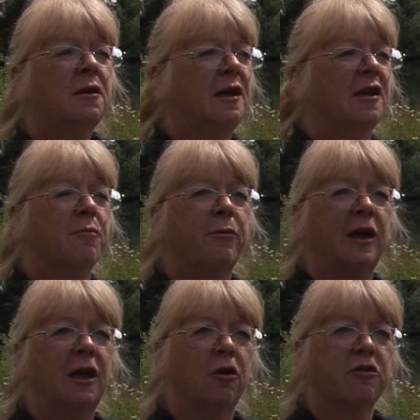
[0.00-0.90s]
it's
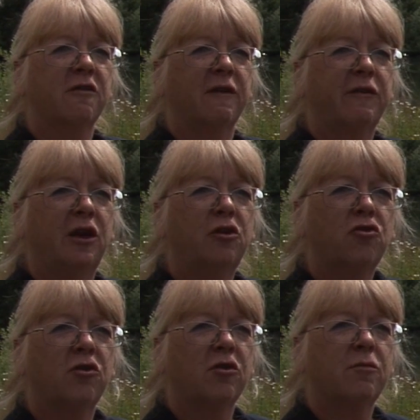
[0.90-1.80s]
bringing lots of lovely
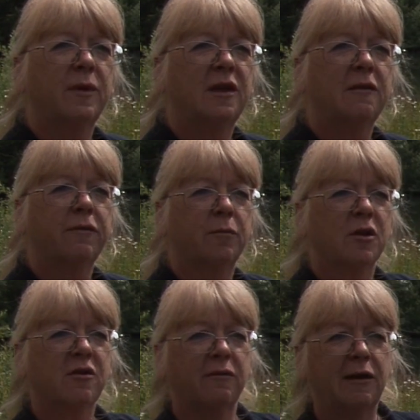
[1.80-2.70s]
nutrients with it from
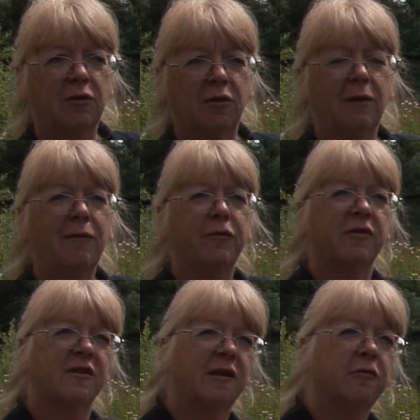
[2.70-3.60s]
the surrounding
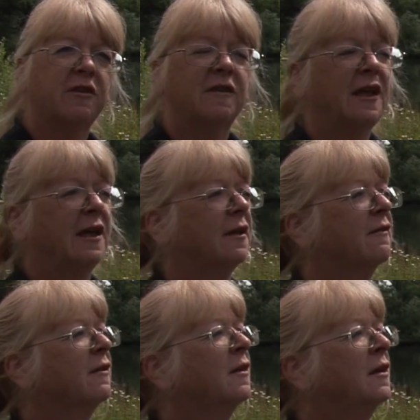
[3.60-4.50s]
gravels and silts and
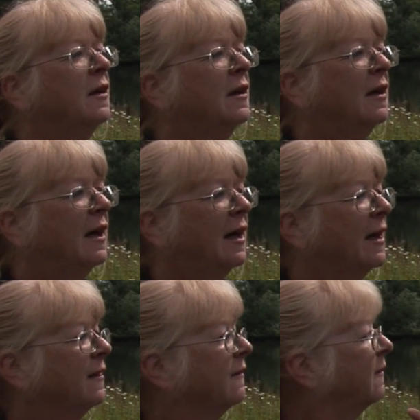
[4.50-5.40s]
things,
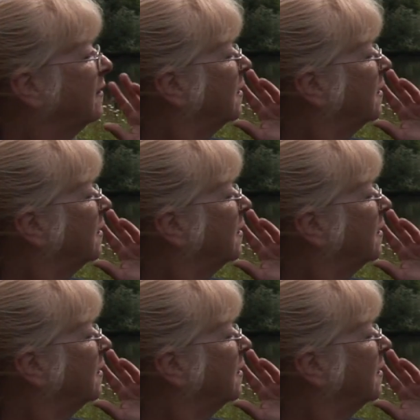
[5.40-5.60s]
and